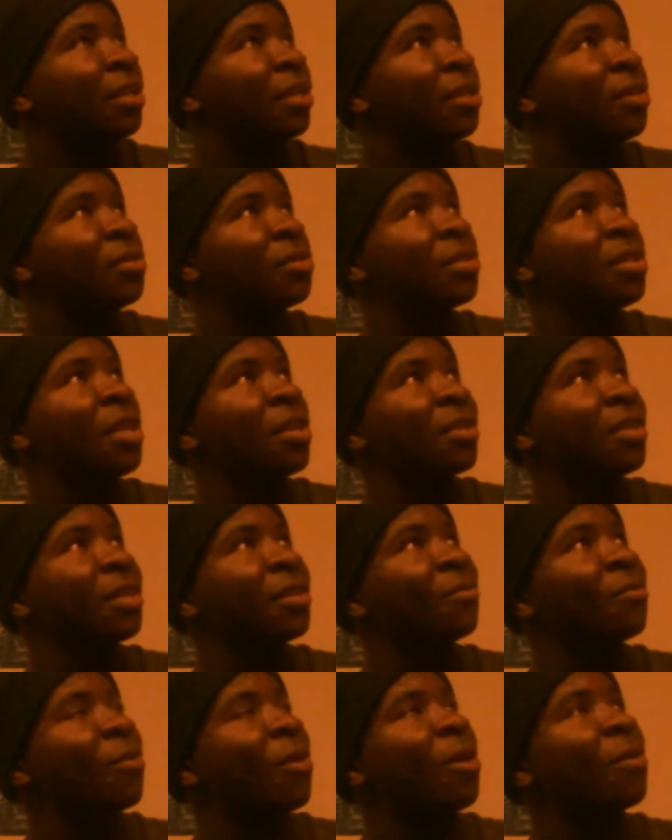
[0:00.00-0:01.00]
there's
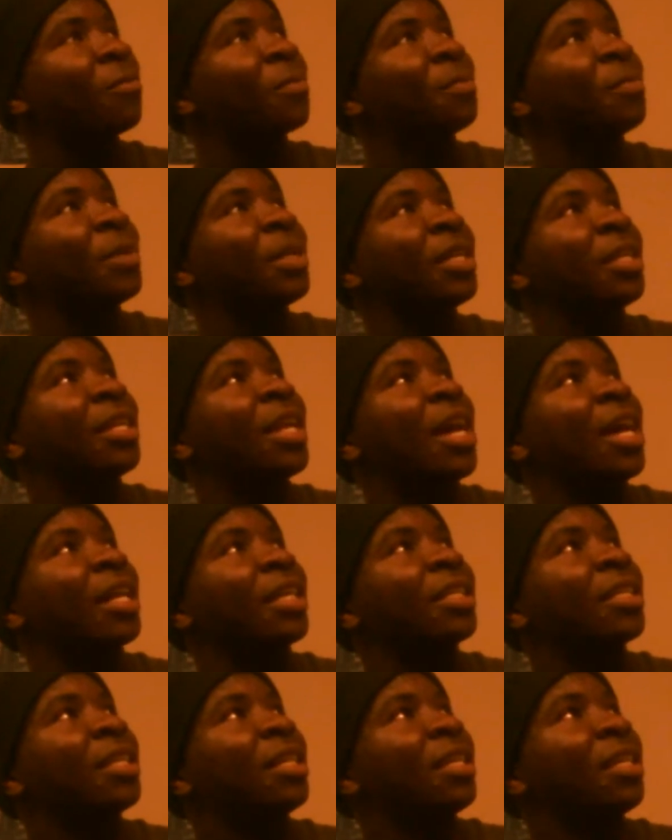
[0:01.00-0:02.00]
nothing wrong with being
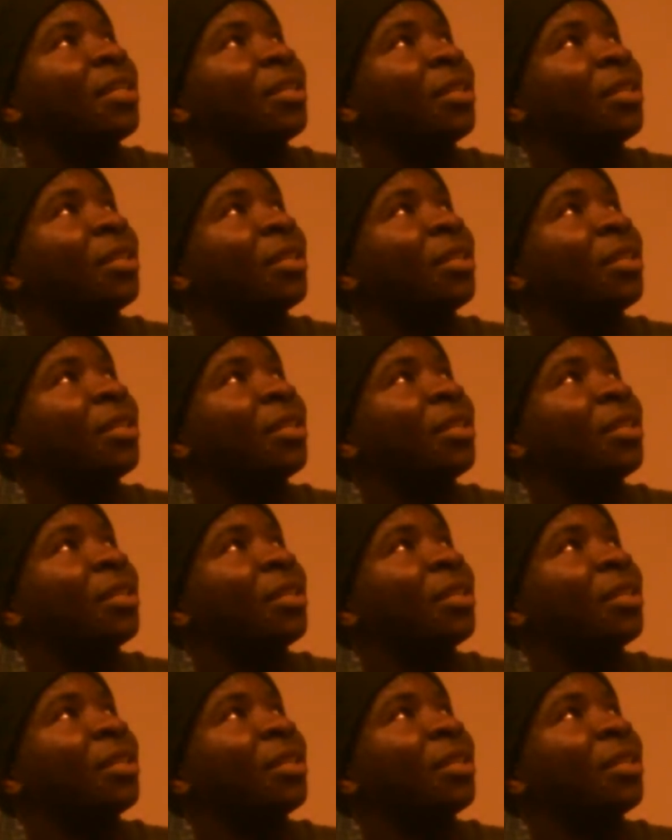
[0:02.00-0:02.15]
nice.